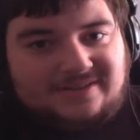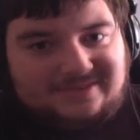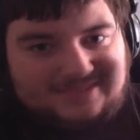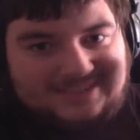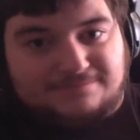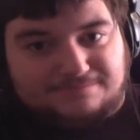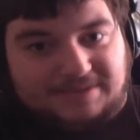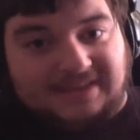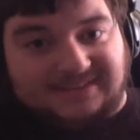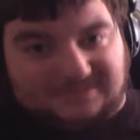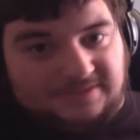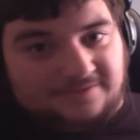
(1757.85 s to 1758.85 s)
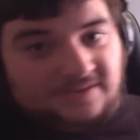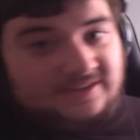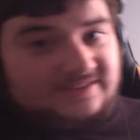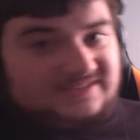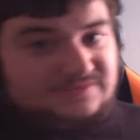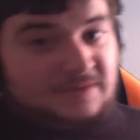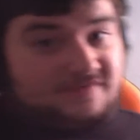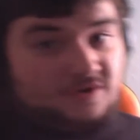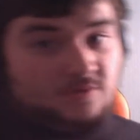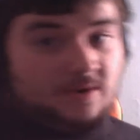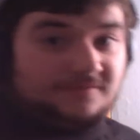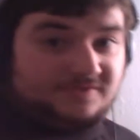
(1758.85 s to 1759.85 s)
This beats me finding Spyro
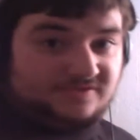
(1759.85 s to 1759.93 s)
1